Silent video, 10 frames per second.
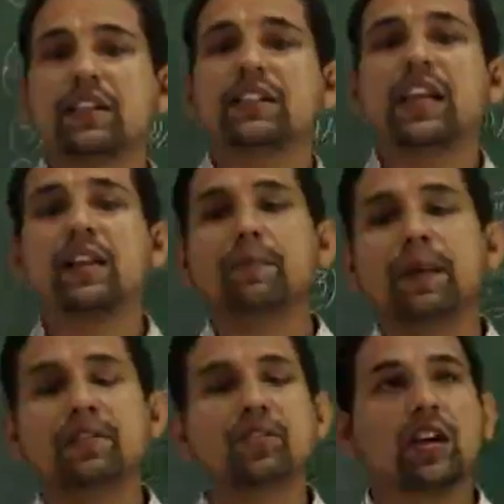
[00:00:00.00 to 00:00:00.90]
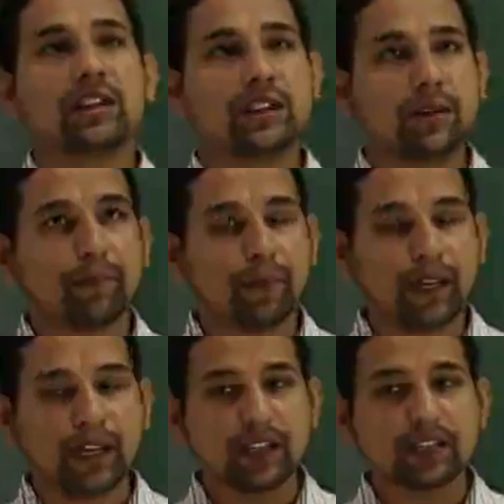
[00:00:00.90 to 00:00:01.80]
Cell-based assay
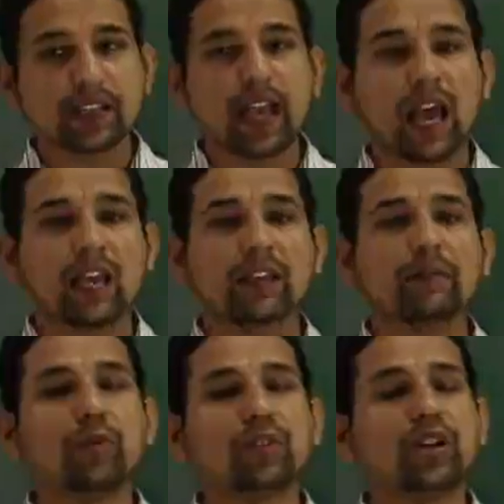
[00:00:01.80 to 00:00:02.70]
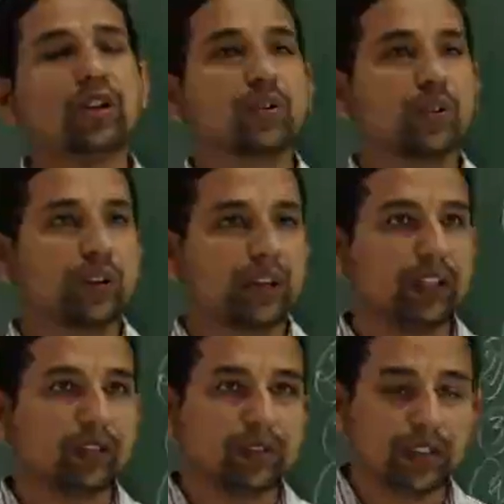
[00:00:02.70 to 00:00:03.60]
plays an important role
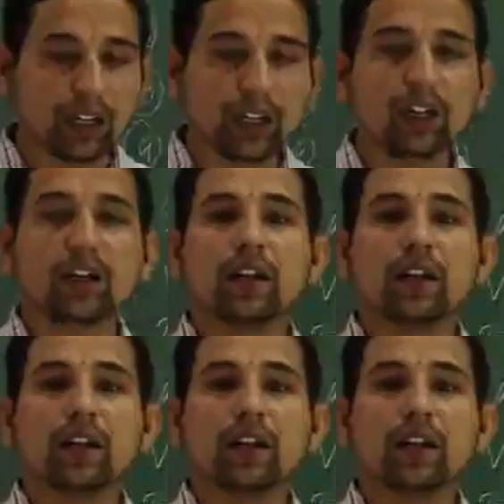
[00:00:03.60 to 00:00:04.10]
into the